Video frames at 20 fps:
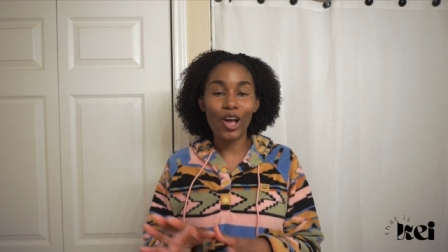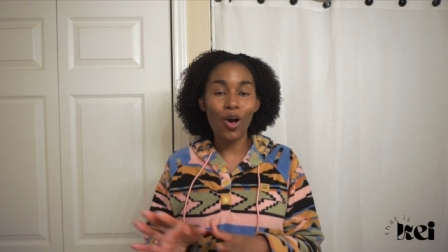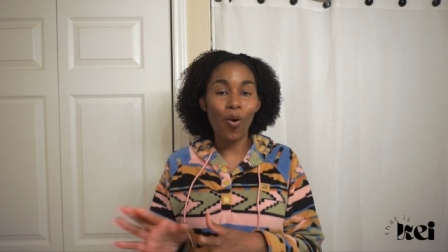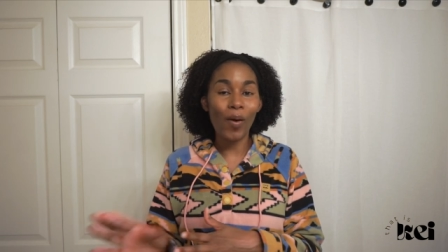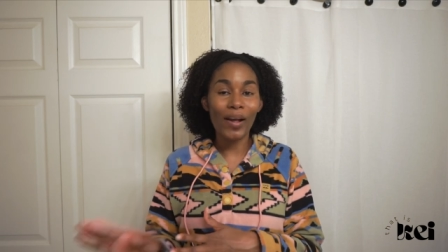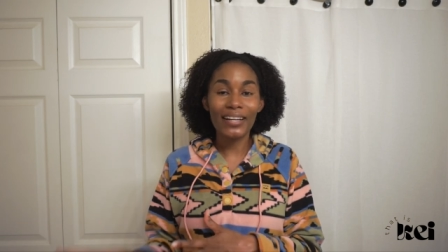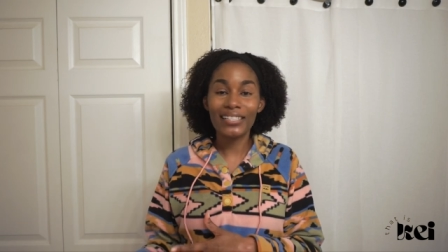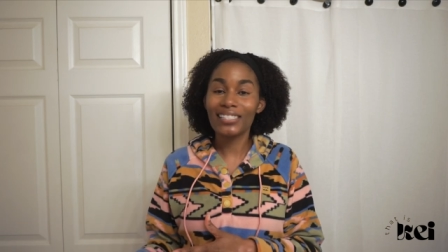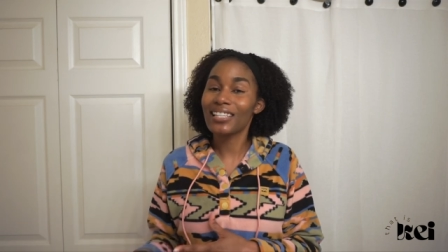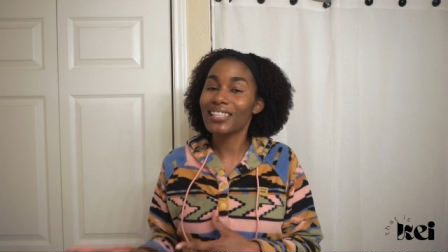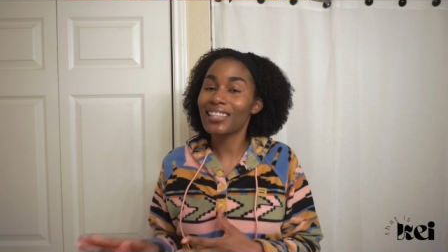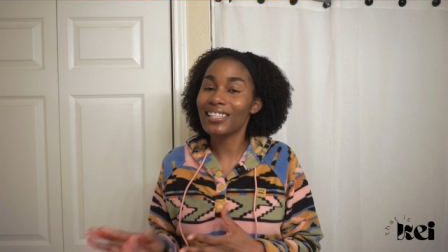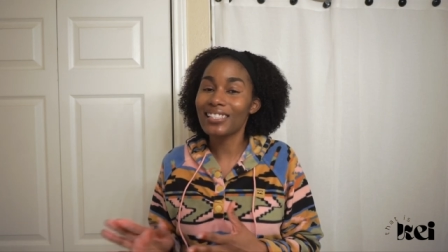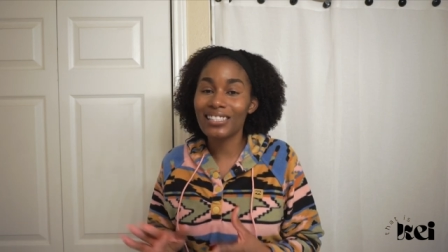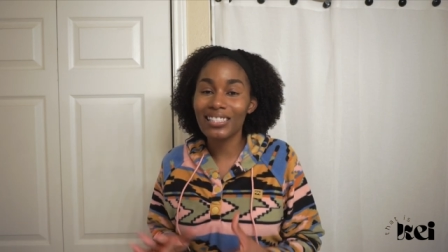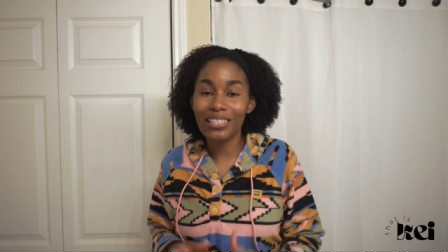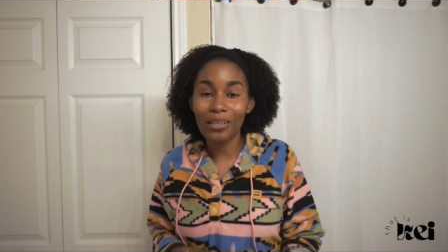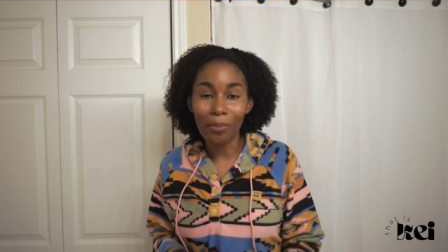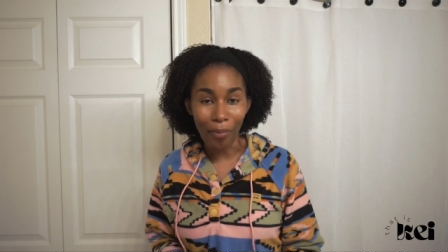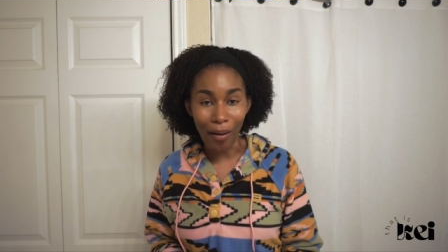going to the
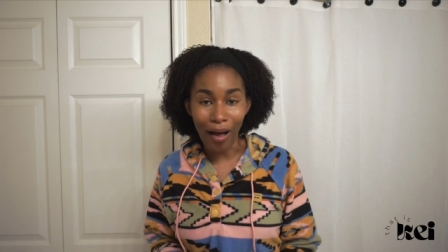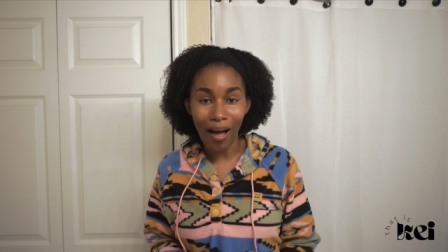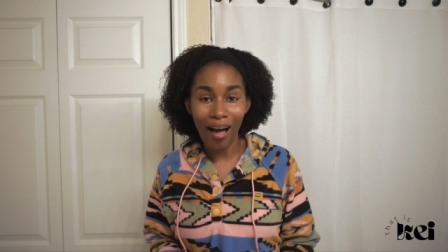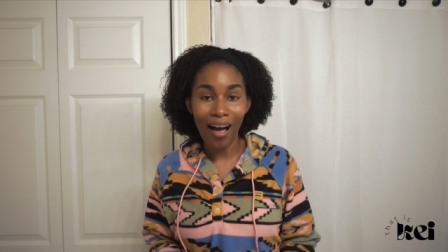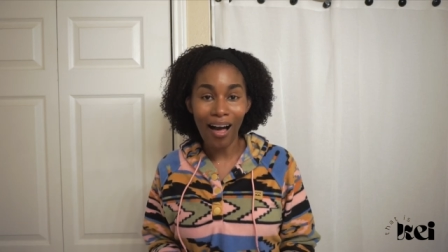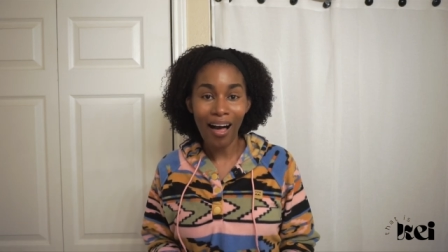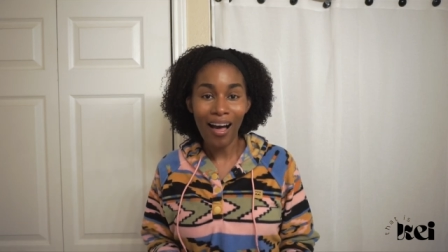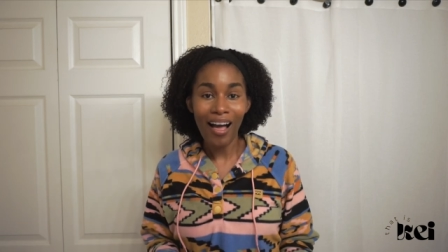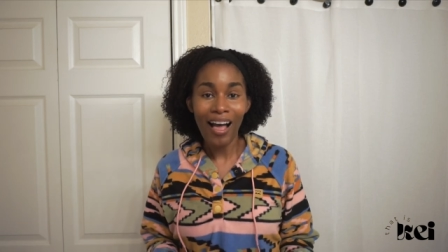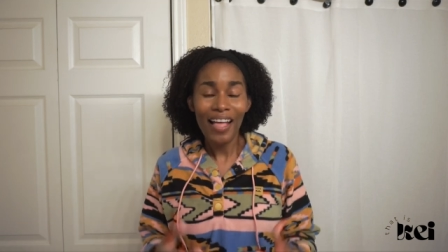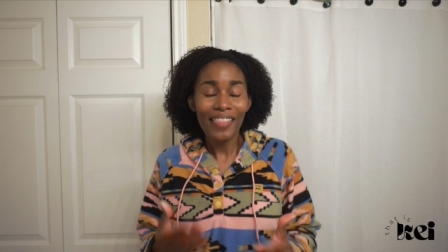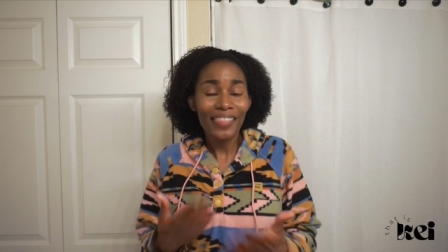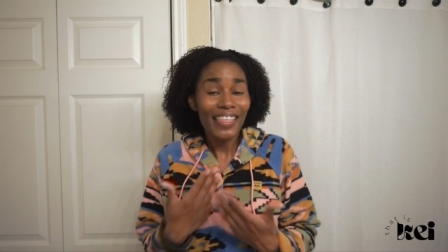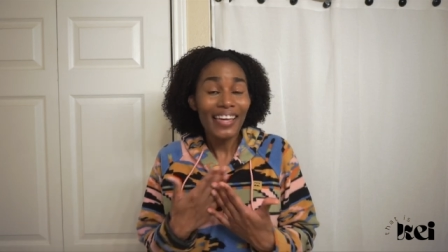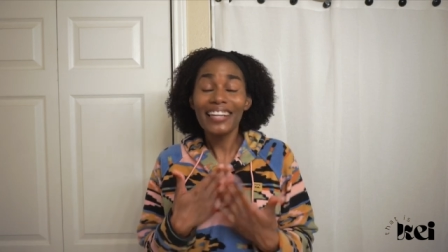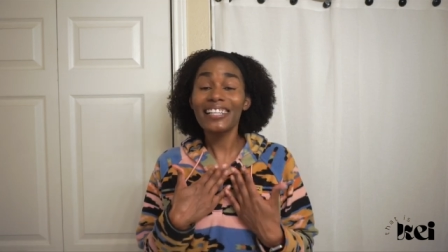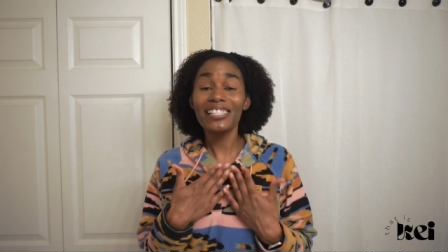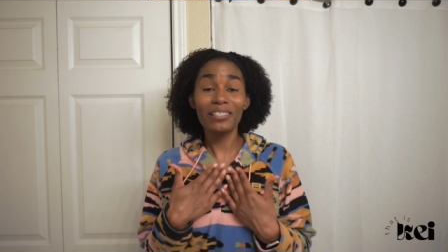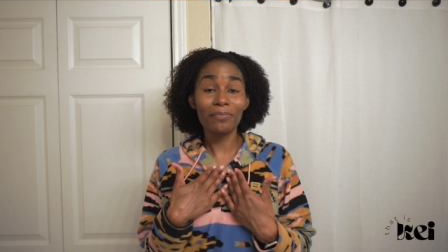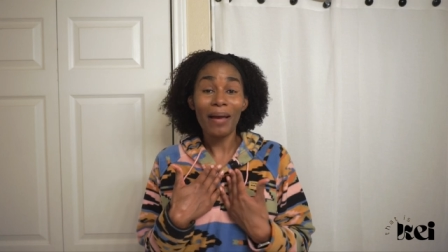spa. That
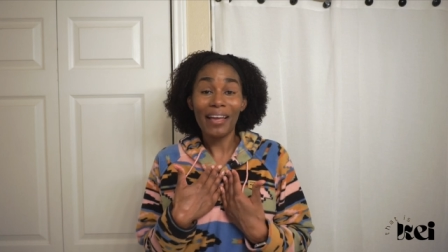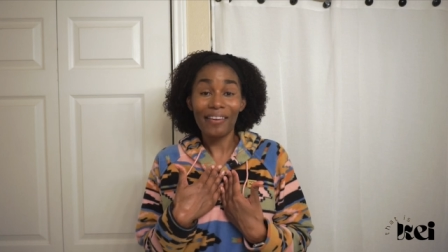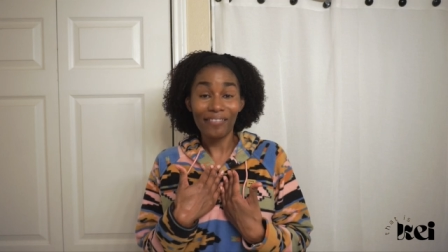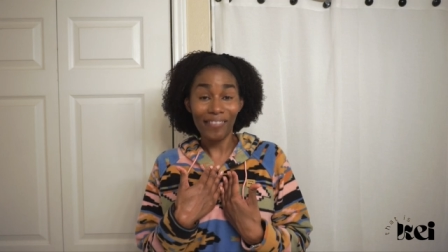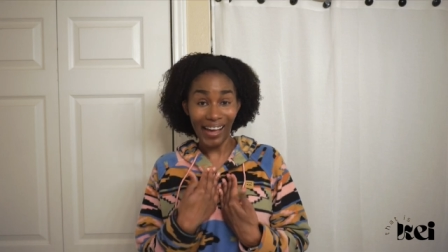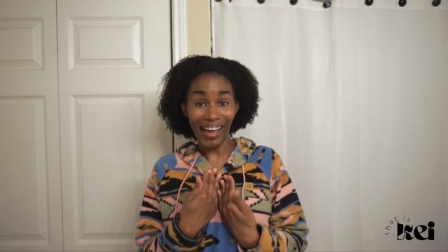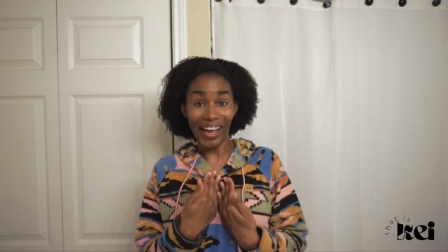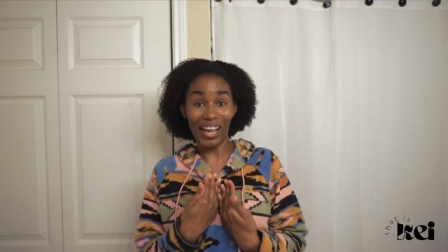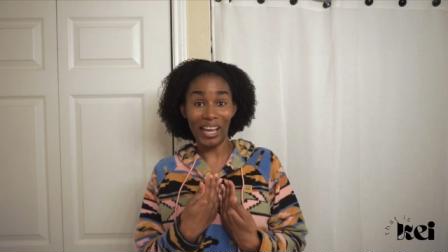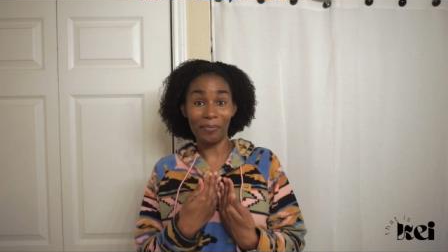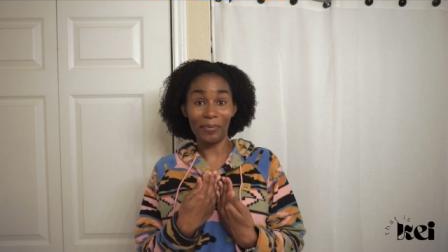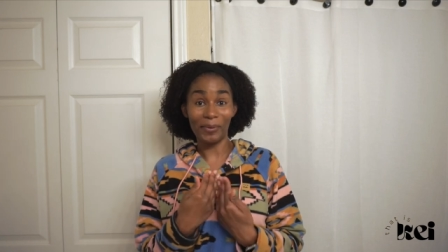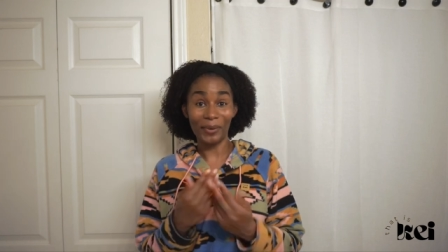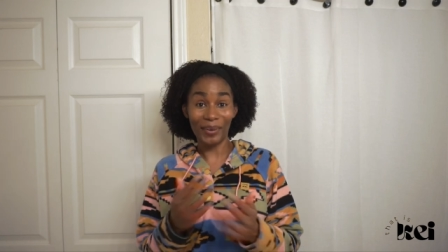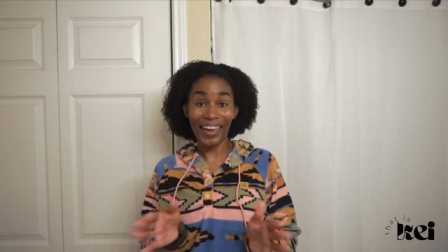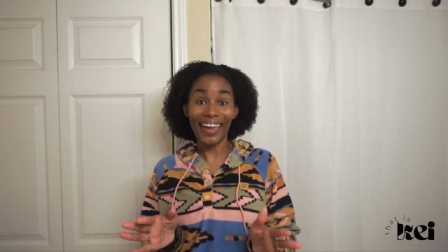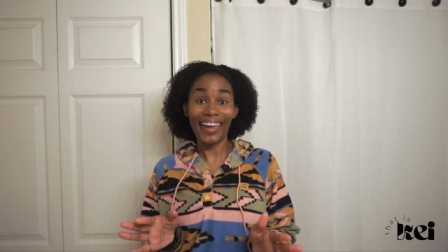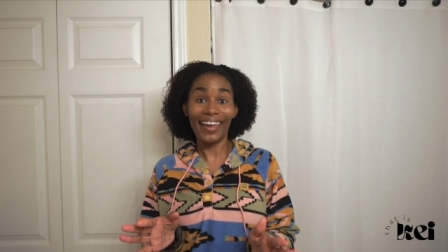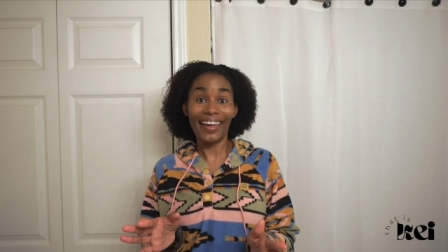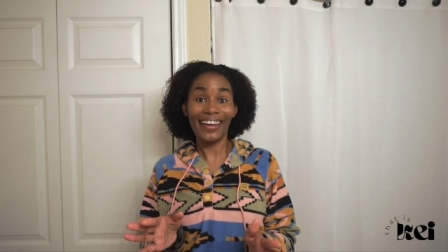is my vibe,
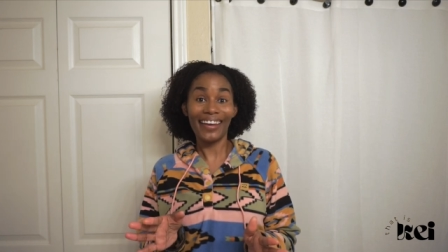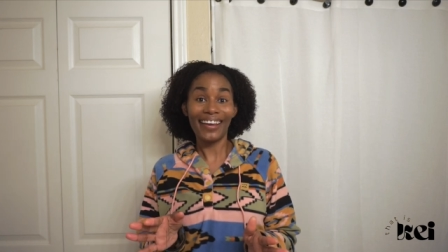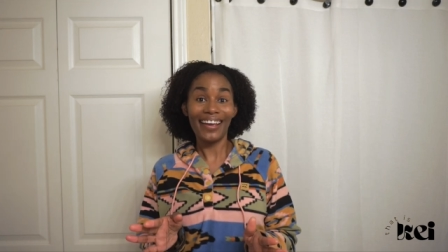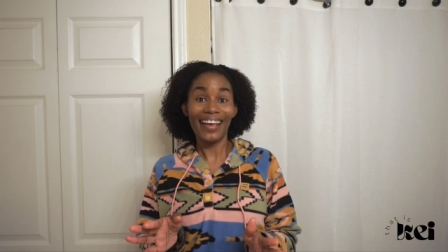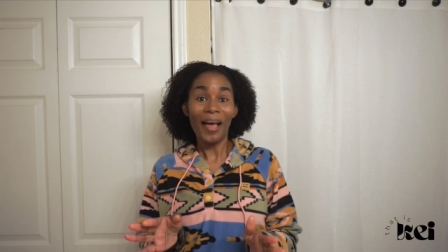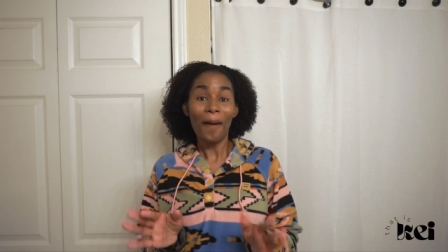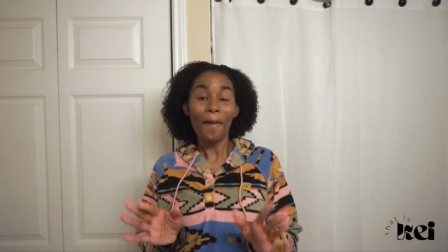okay?